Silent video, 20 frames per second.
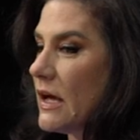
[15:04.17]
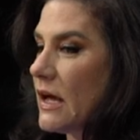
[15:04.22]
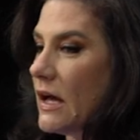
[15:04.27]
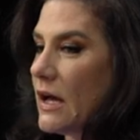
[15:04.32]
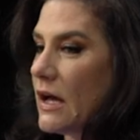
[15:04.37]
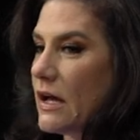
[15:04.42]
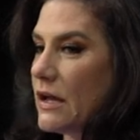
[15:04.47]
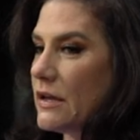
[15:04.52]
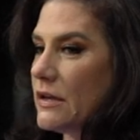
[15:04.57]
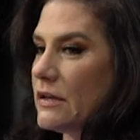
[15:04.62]
Yeah.
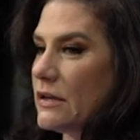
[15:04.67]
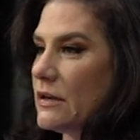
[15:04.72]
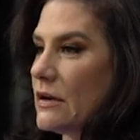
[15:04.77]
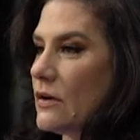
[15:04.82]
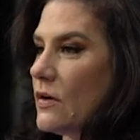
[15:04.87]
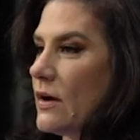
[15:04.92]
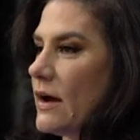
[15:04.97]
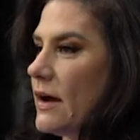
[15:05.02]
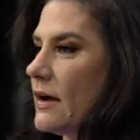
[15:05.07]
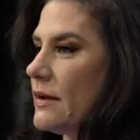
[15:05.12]
You
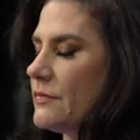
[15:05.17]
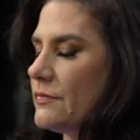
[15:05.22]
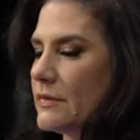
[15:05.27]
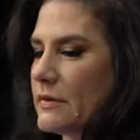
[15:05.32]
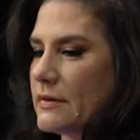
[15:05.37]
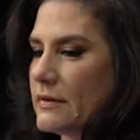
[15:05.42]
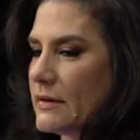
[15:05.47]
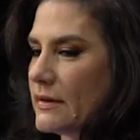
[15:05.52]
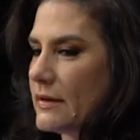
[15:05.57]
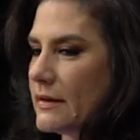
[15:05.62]
know,
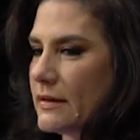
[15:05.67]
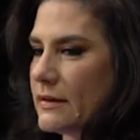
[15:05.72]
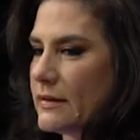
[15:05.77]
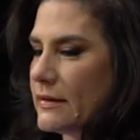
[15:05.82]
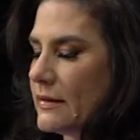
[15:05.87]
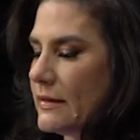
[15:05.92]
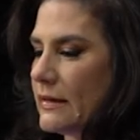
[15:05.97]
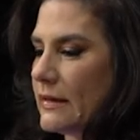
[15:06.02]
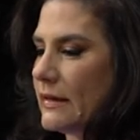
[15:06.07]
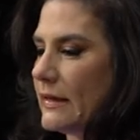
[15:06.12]

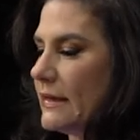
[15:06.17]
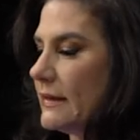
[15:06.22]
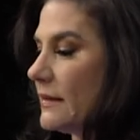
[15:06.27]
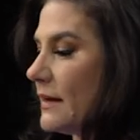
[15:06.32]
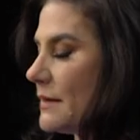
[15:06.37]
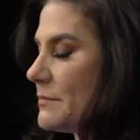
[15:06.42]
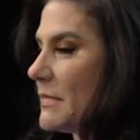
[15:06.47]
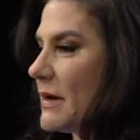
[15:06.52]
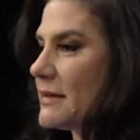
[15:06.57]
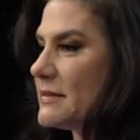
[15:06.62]

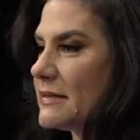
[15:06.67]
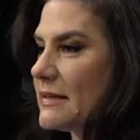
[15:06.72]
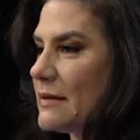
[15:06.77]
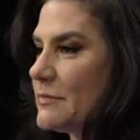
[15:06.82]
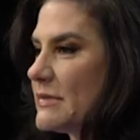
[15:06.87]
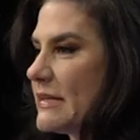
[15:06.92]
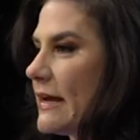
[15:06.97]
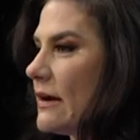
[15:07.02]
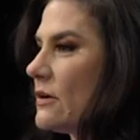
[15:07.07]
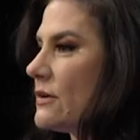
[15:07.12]
Elon Musk
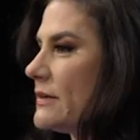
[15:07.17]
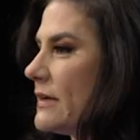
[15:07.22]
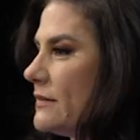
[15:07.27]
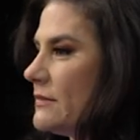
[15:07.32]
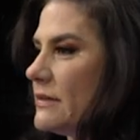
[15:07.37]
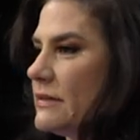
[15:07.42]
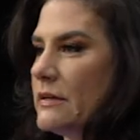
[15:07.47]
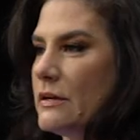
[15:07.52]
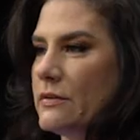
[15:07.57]
comes out and,